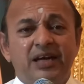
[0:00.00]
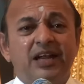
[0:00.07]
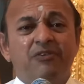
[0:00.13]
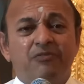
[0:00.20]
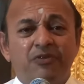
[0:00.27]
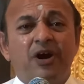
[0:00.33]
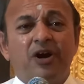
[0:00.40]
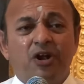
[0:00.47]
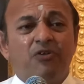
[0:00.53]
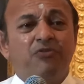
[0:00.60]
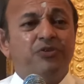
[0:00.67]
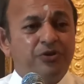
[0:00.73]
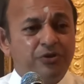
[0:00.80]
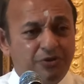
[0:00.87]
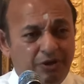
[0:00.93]
in front
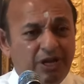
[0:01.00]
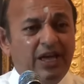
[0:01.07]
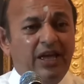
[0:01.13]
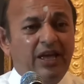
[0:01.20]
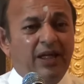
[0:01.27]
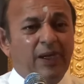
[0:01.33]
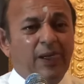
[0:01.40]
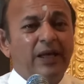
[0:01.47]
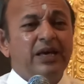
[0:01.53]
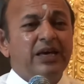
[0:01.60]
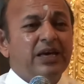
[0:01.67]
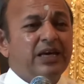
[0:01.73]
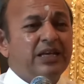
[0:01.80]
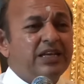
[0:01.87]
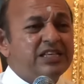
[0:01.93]
of you today,
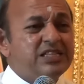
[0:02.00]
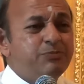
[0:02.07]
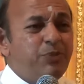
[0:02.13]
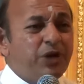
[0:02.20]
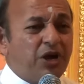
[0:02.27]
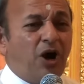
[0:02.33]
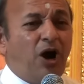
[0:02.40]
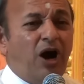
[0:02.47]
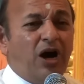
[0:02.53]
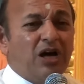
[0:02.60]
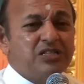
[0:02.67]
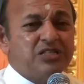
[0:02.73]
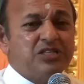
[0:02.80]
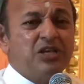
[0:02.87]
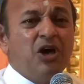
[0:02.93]
it is
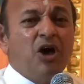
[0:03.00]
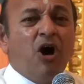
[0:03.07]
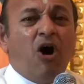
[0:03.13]
because